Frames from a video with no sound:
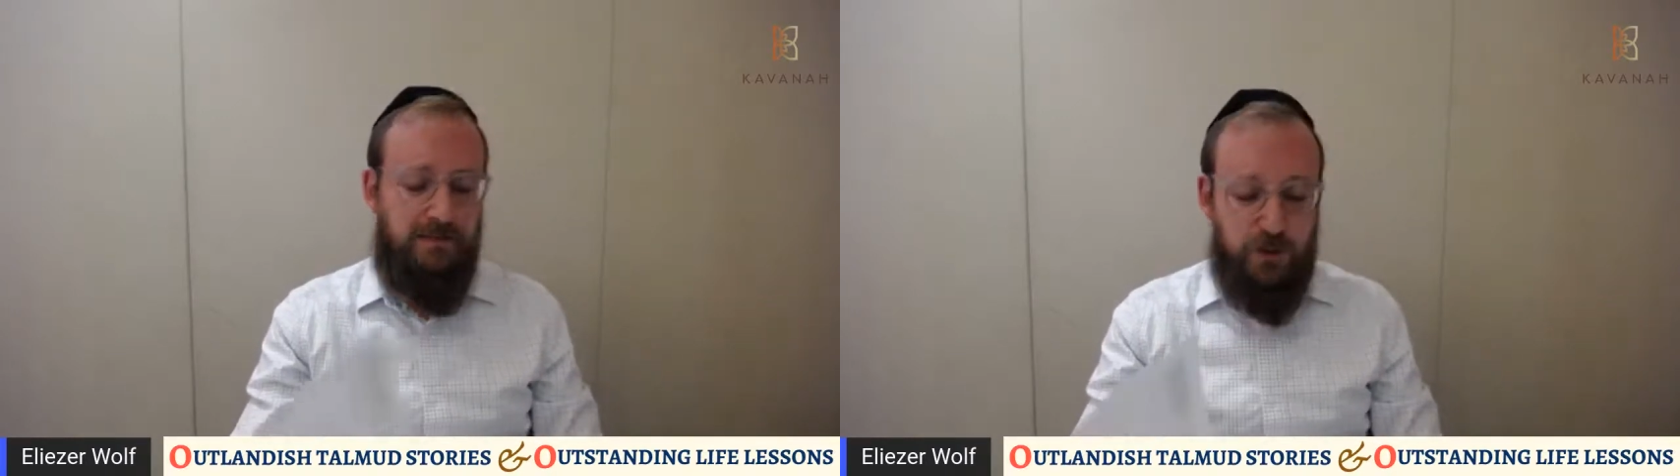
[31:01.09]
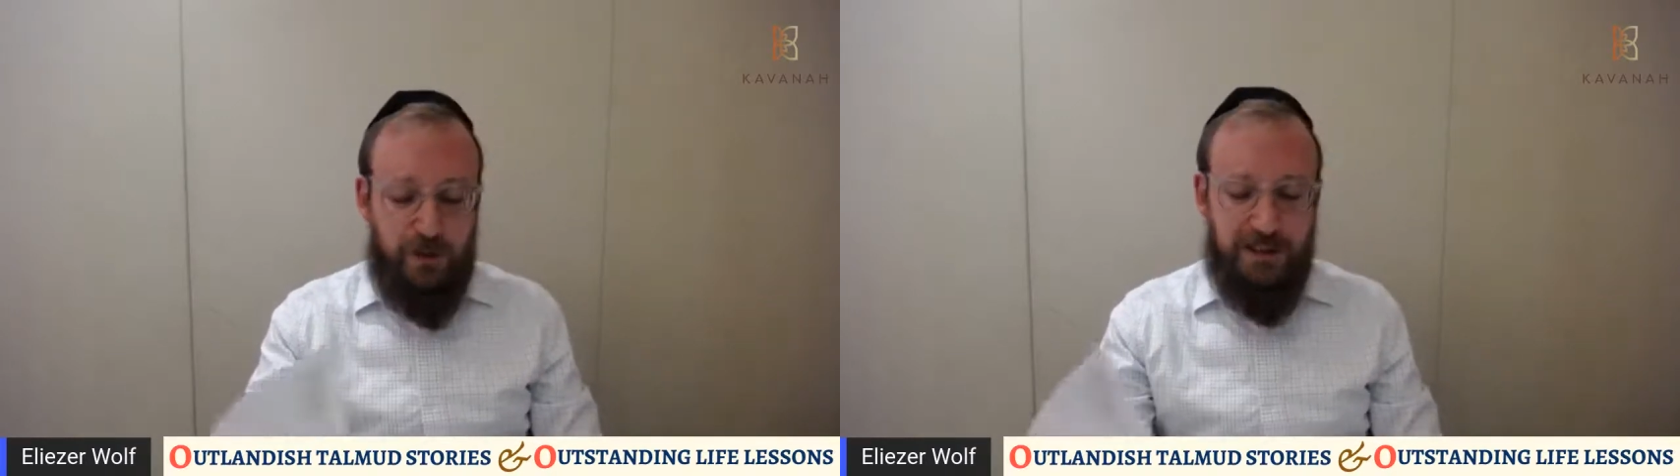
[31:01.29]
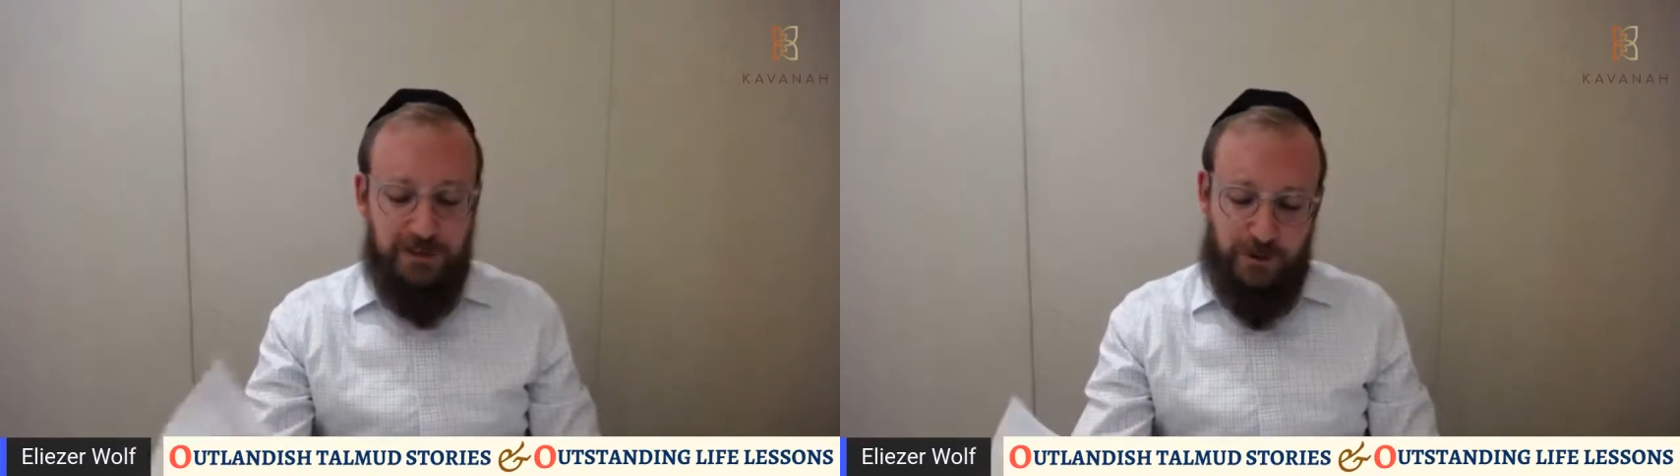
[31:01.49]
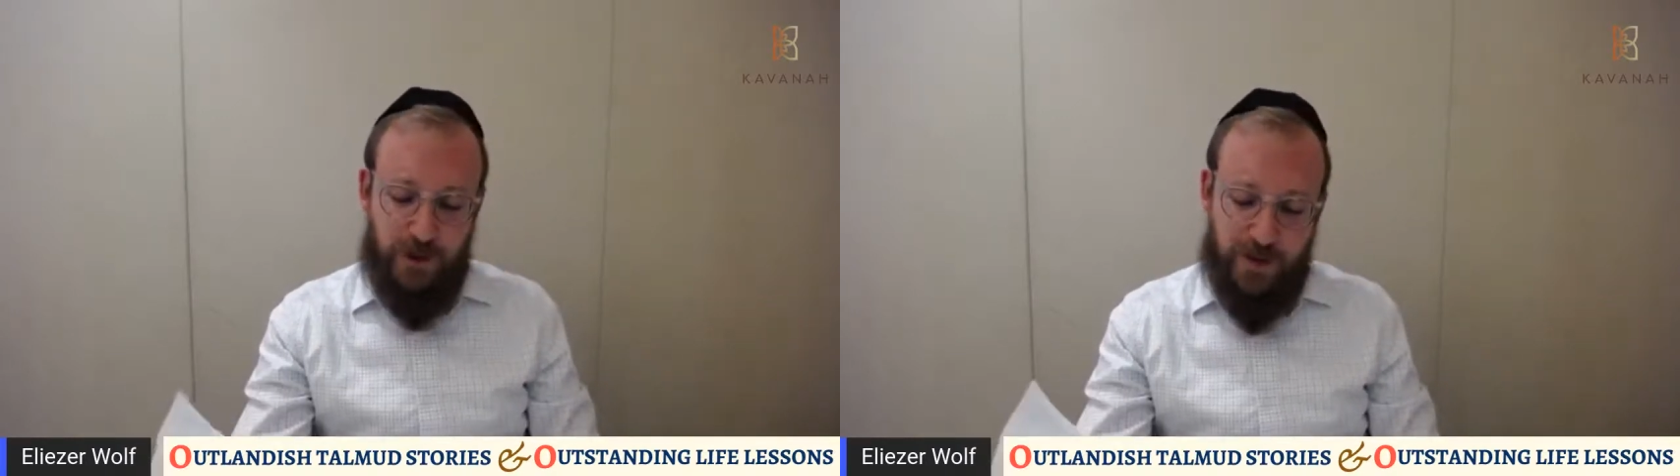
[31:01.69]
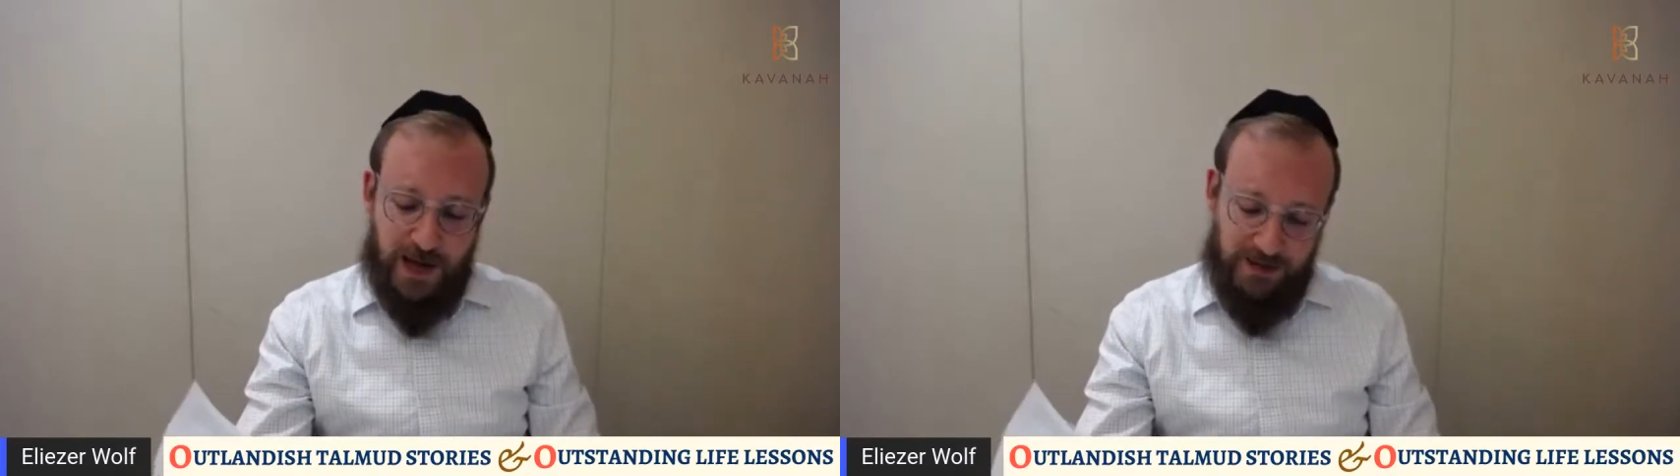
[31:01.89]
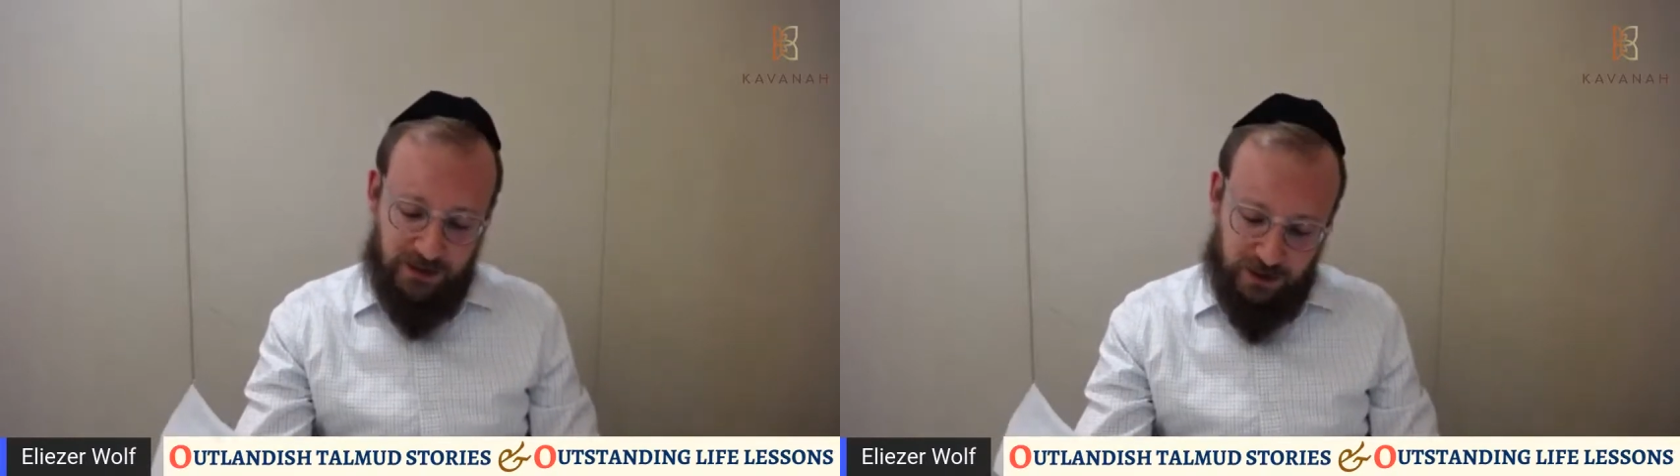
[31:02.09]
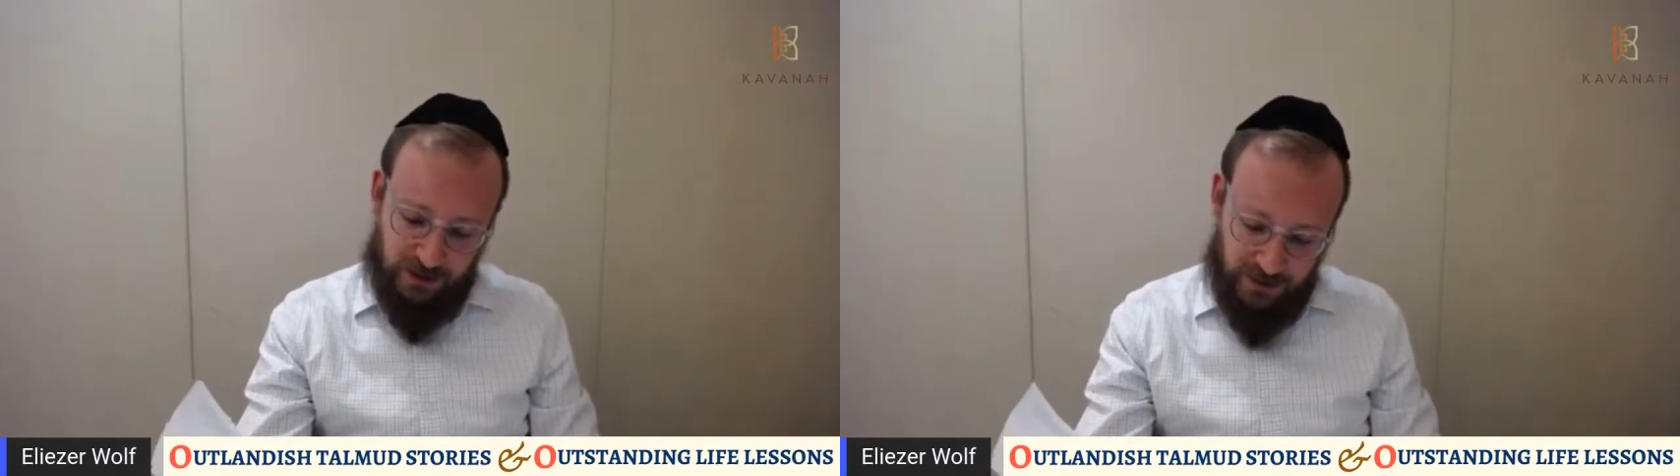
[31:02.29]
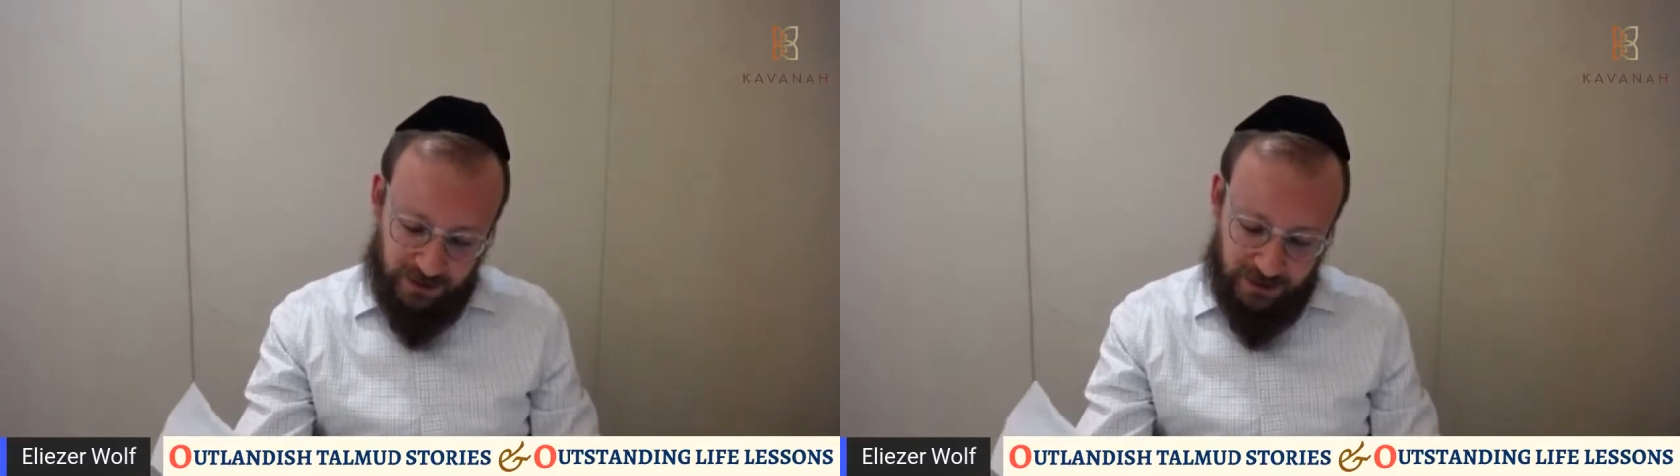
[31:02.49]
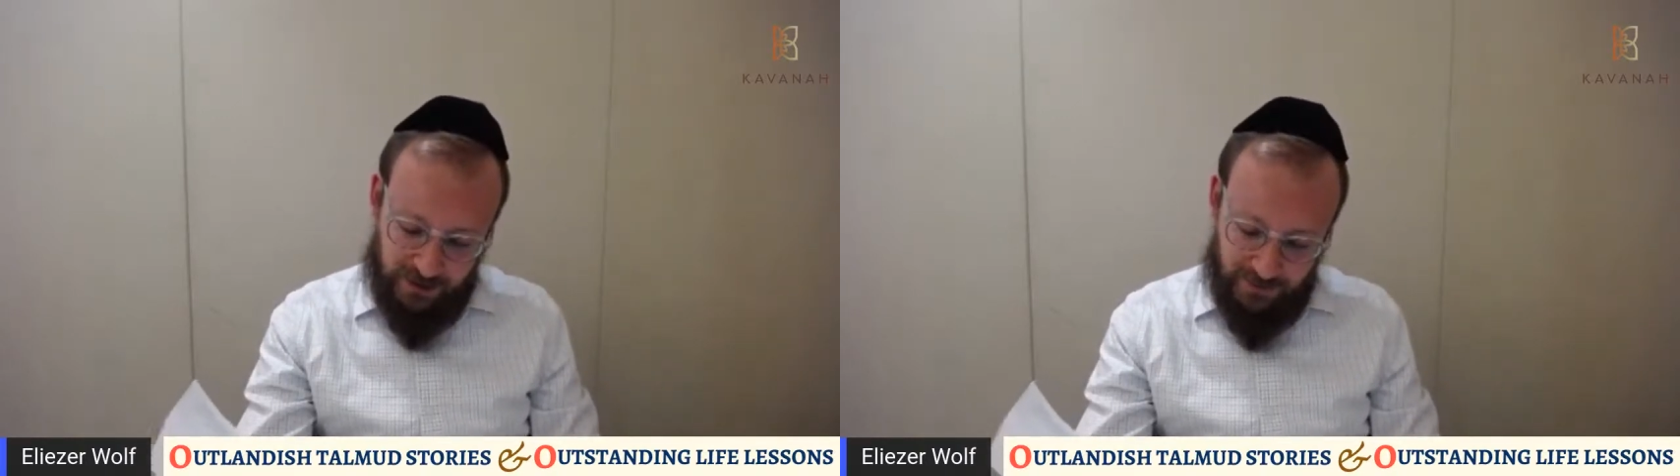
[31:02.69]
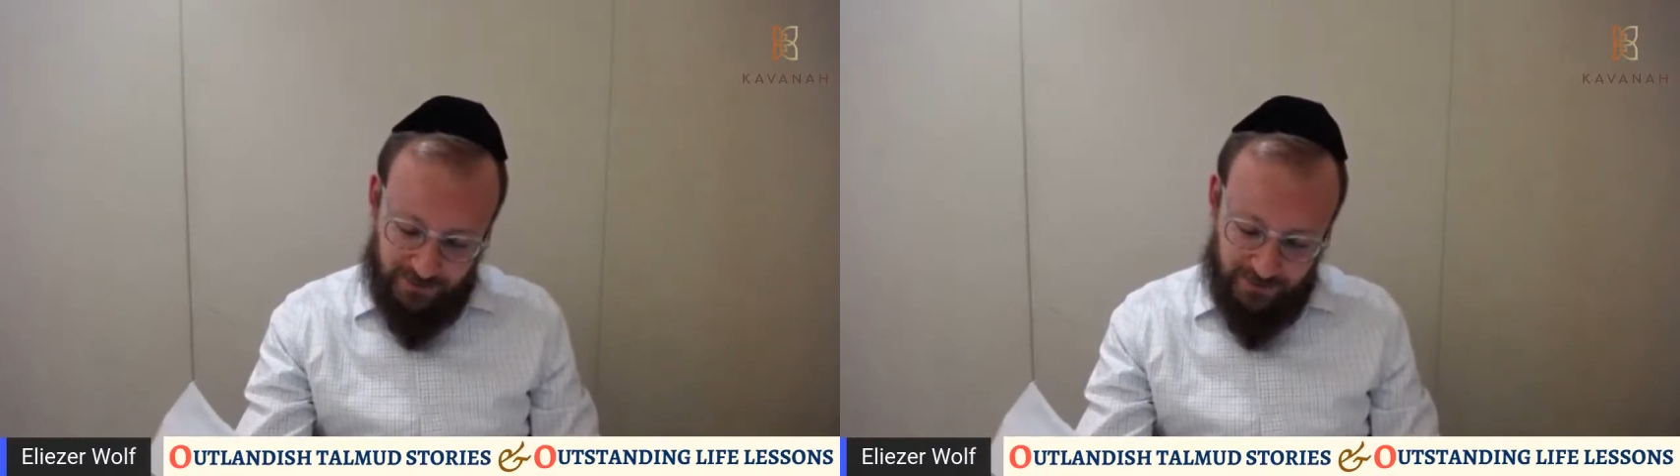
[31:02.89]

24,000 students.